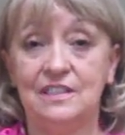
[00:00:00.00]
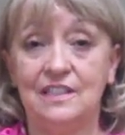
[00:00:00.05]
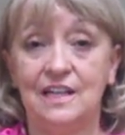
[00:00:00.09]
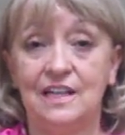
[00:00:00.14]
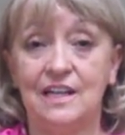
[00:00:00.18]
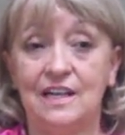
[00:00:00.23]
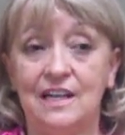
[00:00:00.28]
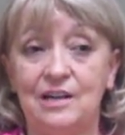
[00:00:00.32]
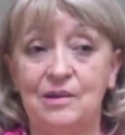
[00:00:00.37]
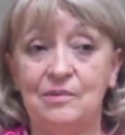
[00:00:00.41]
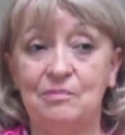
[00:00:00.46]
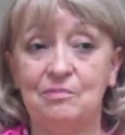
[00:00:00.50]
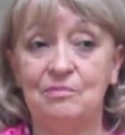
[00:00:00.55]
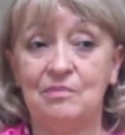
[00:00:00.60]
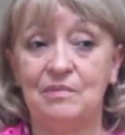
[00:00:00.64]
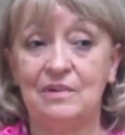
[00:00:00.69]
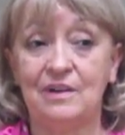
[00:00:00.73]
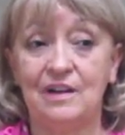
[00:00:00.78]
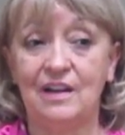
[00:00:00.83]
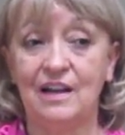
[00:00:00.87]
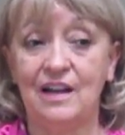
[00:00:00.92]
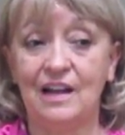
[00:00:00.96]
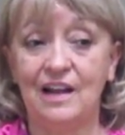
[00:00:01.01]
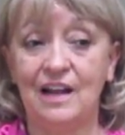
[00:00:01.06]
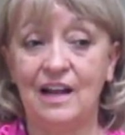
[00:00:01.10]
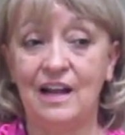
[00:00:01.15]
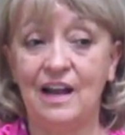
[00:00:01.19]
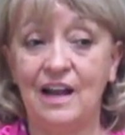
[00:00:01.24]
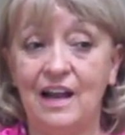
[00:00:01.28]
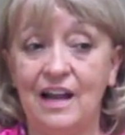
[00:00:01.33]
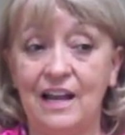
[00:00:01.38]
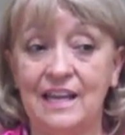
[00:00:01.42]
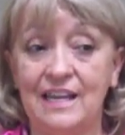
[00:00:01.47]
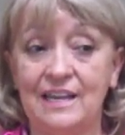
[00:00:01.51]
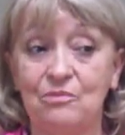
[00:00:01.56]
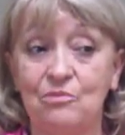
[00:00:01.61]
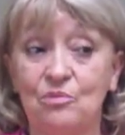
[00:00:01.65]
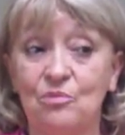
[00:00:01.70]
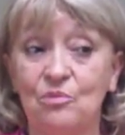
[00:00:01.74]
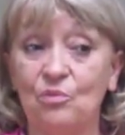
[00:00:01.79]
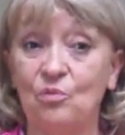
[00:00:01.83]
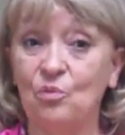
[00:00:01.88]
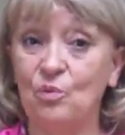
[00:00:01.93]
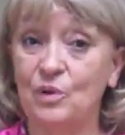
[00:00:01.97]
Um, I
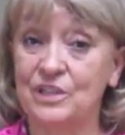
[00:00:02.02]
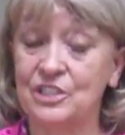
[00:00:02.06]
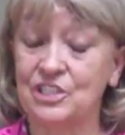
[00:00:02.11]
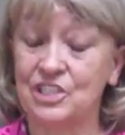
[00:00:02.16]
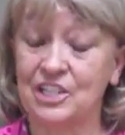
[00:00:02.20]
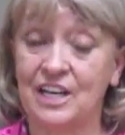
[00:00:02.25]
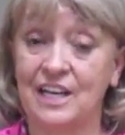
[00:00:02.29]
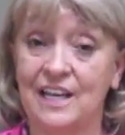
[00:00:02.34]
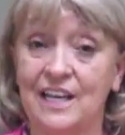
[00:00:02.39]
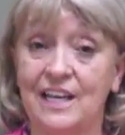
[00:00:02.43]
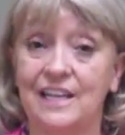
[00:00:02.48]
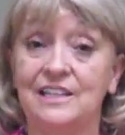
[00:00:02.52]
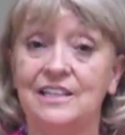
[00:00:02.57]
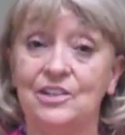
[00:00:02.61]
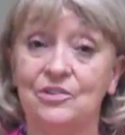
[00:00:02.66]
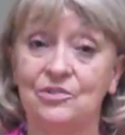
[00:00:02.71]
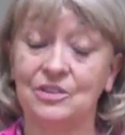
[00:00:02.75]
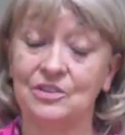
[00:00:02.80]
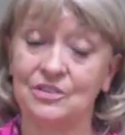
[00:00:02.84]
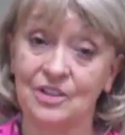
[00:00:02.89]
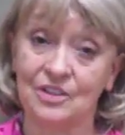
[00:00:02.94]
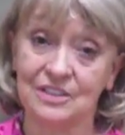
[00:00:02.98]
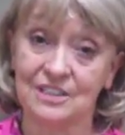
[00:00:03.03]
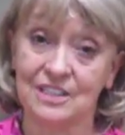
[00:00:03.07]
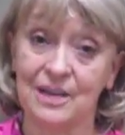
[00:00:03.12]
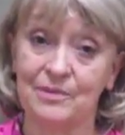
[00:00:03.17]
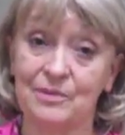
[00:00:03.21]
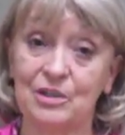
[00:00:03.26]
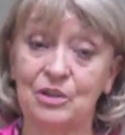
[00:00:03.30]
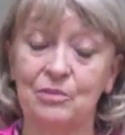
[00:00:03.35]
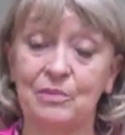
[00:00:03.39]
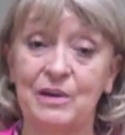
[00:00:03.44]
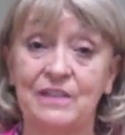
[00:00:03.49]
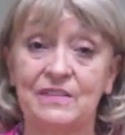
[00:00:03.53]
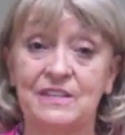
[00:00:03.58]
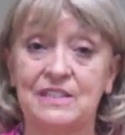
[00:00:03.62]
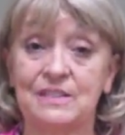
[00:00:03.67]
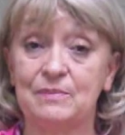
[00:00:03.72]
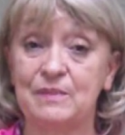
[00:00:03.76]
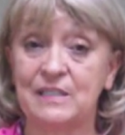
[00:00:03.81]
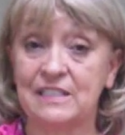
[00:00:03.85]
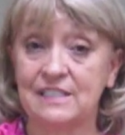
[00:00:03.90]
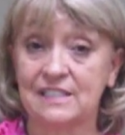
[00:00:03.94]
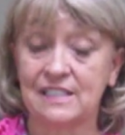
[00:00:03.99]
wish I had known a long time ago about this
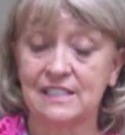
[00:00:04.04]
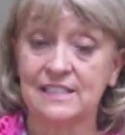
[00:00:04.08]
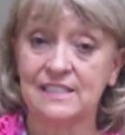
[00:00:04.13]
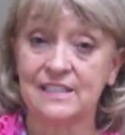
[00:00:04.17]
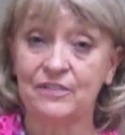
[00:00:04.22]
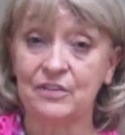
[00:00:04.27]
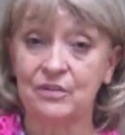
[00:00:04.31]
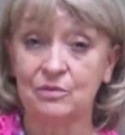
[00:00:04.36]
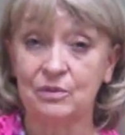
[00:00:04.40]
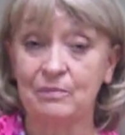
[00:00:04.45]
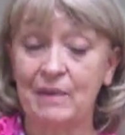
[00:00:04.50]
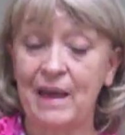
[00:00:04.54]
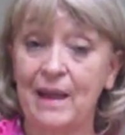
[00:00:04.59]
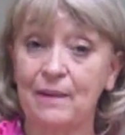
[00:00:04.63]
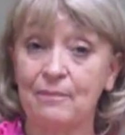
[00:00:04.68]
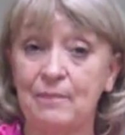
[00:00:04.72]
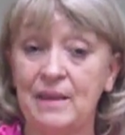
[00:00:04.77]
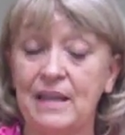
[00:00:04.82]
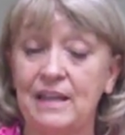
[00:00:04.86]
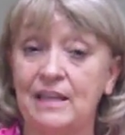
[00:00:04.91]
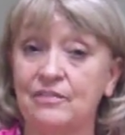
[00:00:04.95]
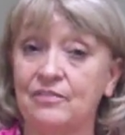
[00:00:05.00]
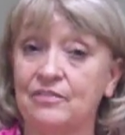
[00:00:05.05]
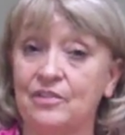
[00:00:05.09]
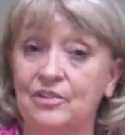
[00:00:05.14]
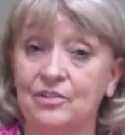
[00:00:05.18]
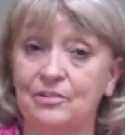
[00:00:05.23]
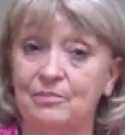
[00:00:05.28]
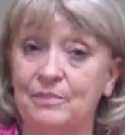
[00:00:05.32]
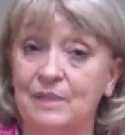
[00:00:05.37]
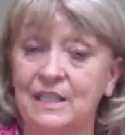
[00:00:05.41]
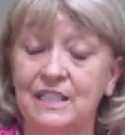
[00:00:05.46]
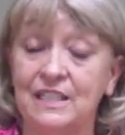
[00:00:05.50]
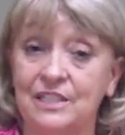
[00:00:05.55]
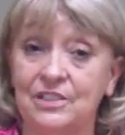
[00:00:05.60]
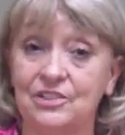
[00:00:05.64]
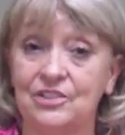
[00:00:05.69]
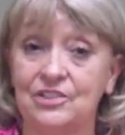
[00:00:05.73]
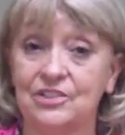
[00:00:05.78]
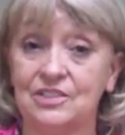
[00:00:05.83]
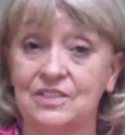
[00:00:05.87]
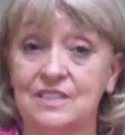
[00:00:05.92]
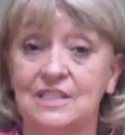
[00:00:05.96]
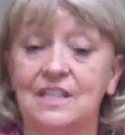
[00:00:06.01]
because I suffered with back pain for many
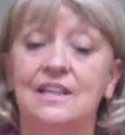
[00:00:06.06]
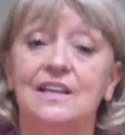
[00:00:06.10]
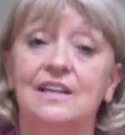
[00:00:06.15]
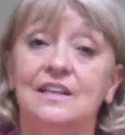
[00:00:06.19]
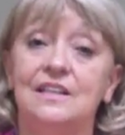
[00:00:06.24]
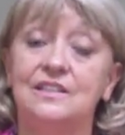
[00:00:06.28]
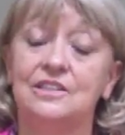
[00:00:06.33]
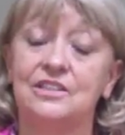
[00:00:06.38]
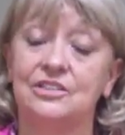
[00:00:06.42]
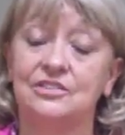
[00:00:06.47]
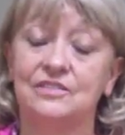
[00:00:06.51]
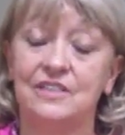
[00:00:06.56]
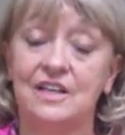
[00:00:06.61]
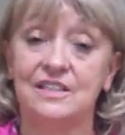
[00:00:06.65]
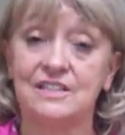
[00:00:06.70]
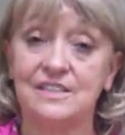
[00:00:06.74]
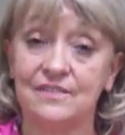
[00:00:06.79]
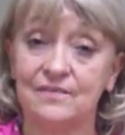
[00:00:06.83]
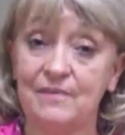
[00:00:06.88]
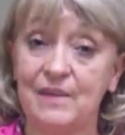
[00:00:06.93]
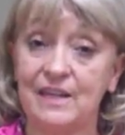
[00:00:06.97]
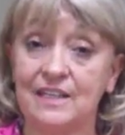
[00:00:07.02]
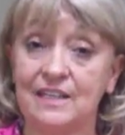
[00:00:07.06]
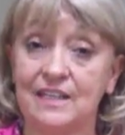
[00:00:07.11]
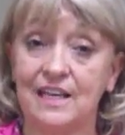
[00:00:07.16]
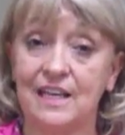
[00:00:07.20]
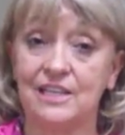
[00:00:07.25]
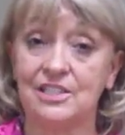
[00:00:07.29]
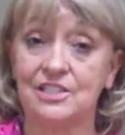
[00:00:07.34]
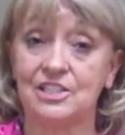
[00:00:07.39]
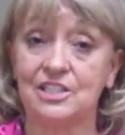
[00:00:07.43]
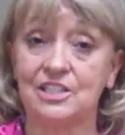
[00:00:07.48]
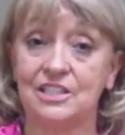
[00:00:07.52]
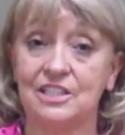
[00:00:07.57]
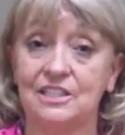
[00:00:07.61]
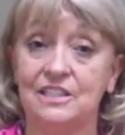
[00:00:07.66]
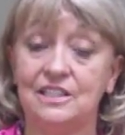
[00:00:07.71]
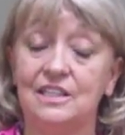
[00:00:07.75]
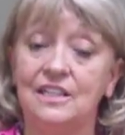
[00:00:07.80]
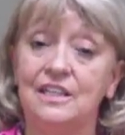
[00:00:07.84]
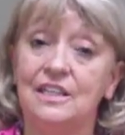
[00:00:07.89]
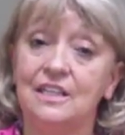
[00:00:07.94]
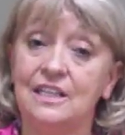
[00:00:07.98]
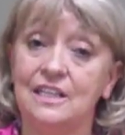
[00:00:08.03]
years took lots of medication.
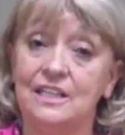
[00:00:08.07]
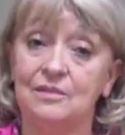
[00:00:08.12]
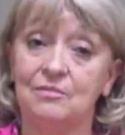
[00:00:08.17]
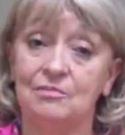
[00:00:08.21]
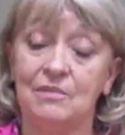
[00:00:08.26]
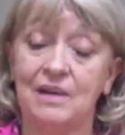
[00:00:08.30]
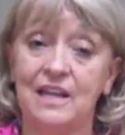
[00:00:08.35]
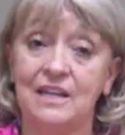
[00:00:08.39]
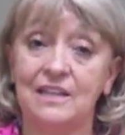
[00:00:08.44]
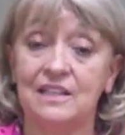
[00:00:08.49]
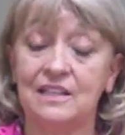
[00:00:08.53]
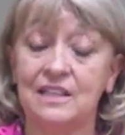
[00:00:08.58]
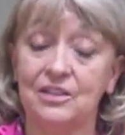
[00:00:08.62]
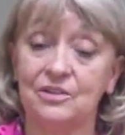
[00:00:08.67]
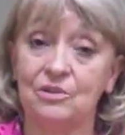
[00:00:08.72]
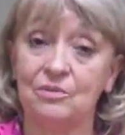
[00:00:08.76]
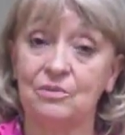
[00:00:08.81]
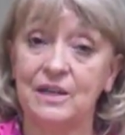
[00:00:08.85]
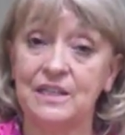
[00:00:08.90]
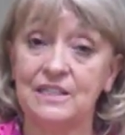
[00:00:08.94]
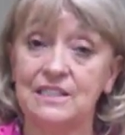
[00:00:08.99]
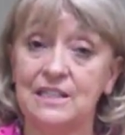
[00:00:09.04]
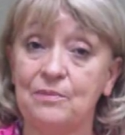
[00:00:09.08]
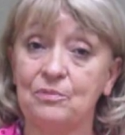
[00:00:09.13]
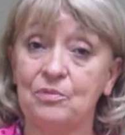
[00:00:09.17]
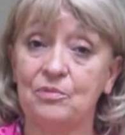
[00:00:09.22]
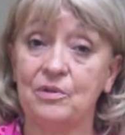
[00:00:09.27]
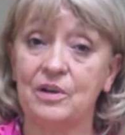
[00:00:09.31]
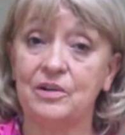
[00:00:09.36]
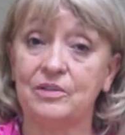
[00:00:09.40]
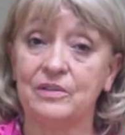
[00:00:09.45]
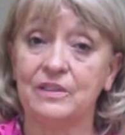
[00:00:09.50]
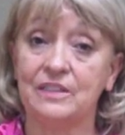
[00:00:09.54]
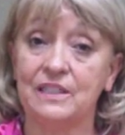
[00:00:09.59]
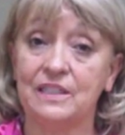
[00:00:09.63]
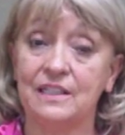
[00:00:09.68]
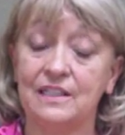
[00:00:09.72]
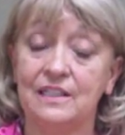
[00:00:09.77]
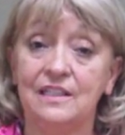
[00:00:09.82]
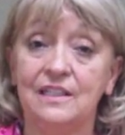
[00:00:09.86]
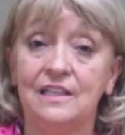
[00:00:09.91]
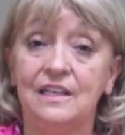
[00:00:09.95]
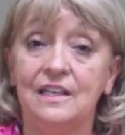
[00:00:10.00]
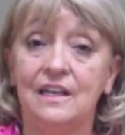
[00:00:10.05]
It might go away temporarily.
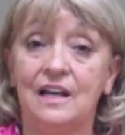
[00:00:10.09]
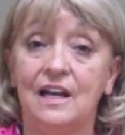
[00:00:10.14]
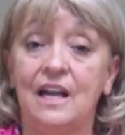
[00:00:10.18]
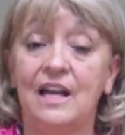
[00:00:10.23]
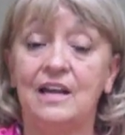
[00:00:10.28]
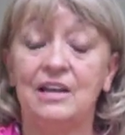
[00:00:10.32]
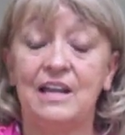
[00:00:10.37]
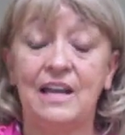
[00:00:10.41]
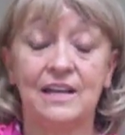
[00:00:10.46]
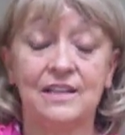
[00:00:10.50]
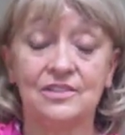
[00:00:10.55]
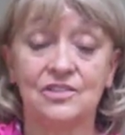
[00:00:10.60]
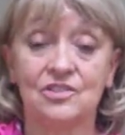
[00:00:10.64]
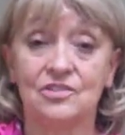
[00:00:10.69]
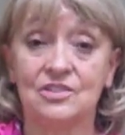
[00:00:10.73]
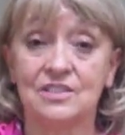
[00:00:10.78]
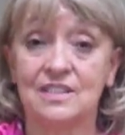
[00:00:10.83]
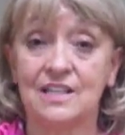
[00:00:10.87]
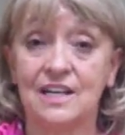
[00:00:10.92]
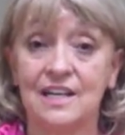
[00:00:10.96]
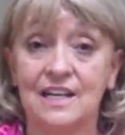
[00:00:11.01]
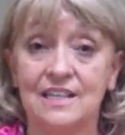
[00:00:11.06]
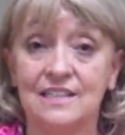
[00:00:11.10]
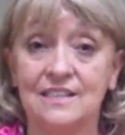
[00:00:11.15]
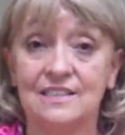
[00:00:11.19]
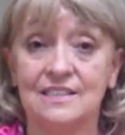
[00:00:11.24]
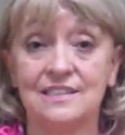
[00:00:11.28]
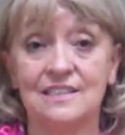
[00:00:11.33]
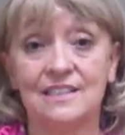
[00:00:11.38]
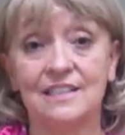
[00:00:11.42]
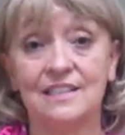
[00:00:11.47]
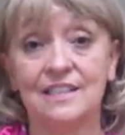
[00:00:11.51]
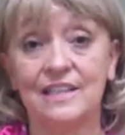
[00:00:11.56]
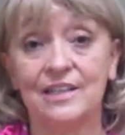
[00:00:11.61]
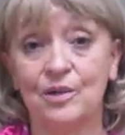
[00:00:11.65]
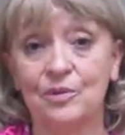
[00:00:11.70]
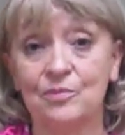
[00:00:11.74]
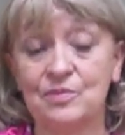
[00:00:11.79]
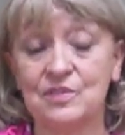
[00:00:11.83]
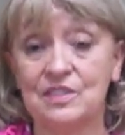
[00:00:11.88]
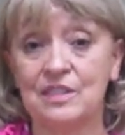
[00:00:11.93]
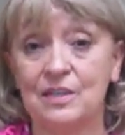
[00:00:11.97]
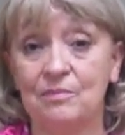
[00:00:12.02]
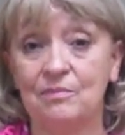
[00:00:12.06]
I exercised. It helped
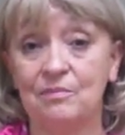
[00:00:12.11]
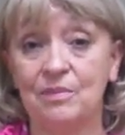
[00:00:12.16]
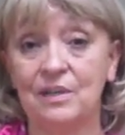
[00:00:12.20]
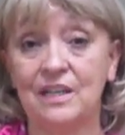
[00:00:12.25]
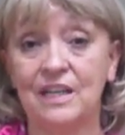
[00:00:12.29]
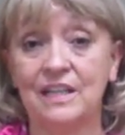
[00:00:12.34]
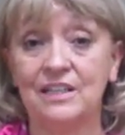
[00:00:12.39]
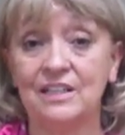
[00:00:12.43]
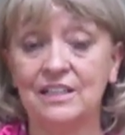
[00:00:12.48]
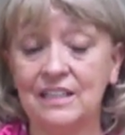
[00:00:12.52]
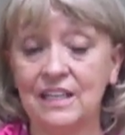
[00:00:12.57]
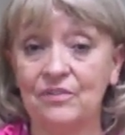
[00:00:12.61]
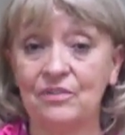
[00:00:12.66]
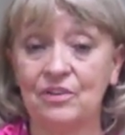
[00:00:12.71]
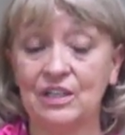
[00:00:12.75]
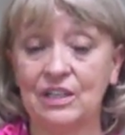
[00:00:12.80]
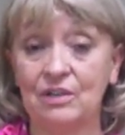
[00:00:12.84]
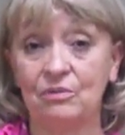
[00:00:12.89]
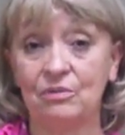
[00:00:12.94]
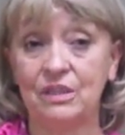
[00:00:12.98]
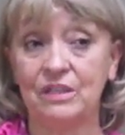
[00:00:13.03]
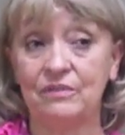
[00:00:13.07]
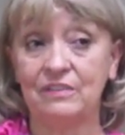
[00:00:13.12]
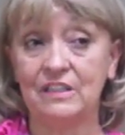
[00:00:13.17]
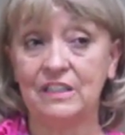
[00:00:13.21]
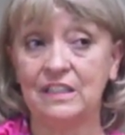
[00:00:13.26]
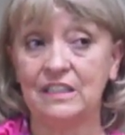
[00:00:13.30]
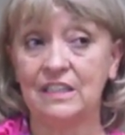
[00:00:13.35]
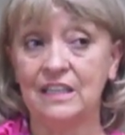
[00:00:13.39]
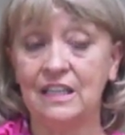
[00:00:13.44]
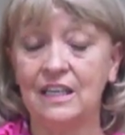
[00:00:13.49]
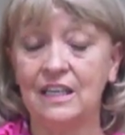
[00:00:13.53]
some, but I could never get rid of it.